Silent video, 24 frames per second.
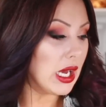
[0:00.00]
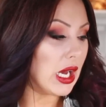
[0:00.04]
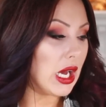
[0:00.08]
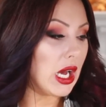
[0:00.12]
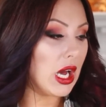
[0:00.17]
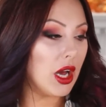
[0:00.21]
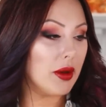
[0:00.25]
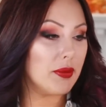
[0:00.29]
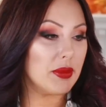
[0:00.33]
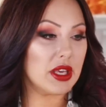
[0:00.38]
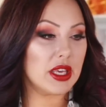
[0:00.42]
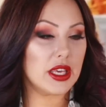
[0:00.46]

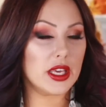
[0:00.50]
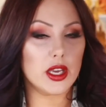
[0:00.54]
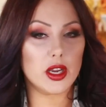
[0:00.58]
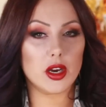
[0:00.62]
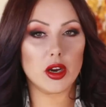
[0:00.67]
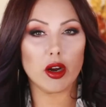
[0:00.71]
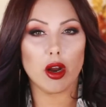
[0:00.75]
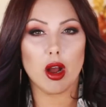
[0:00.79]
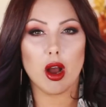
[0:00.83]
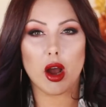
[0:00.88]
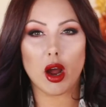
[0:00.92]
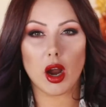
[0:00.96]
Um,
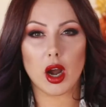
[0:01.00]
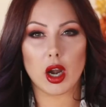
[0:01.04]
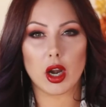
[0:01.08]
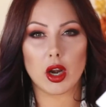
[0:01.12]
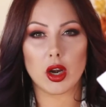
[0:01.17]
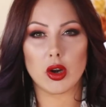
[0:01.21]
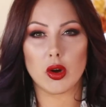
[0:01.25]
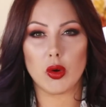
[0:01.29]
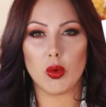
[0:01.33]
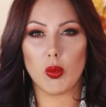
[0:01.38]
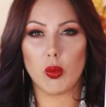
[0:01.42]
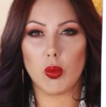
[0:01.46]
here
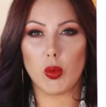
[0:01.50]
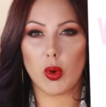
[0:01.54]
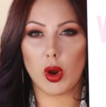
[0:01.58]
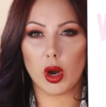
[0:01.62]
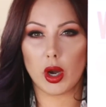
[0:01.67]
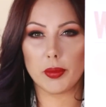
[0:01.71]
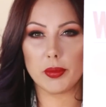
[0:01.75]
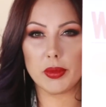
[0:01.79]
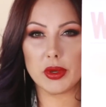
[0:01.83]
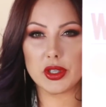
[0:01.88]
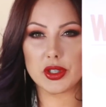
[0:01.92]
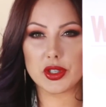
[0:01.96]
are
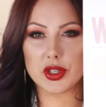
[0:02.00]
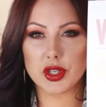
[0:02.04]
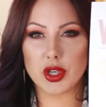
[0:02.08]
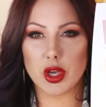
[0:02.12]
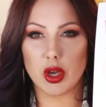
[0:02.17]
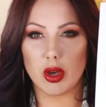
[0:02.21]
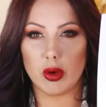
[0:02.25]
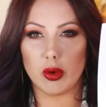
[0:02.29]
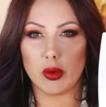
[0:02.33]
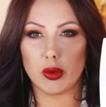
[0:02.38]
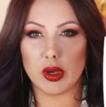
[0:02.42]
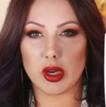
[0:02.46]
warm
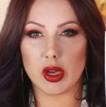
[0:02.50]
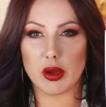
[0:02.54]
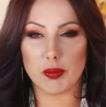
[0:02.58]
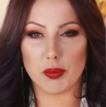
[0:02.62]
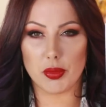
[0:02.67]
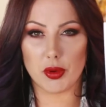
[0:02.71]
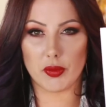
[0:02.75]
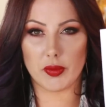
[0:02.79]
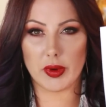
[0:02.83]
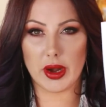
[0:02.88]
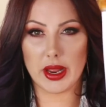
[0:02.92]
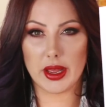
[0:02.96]
tone
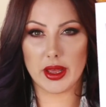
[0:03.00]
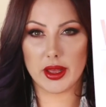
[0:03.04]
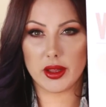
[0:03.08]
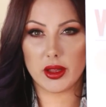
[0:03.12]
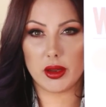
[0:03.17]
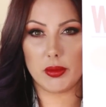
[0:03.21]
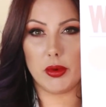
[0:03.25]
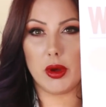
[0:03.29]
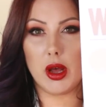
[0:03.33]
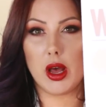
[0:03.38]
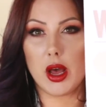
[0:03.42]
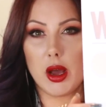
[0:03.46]

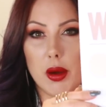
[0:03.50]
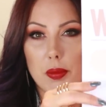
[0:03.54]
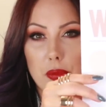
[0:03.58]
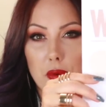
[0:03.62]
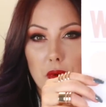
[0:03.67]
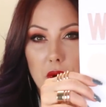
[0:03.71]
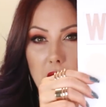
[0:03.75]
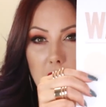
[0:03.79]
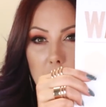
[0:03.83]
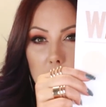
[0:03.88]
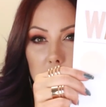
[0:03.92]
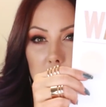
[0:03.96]
uh,
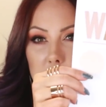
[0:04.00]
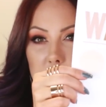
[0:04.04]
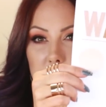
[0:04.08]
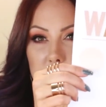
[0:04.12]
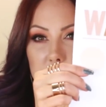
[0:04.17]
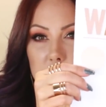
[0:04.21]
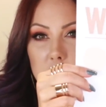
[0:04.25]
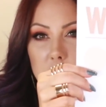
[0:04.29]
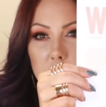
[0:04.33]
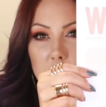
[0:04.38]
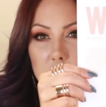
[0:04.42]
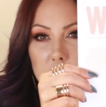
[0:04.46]

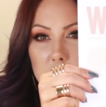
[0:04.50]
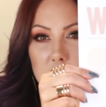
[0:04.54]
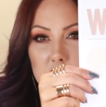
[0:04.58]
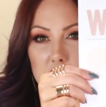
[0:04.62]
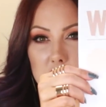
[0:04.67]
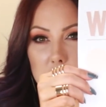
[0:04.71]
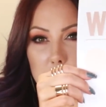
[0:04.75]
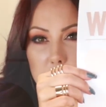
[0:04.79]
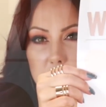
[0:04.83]
browns. These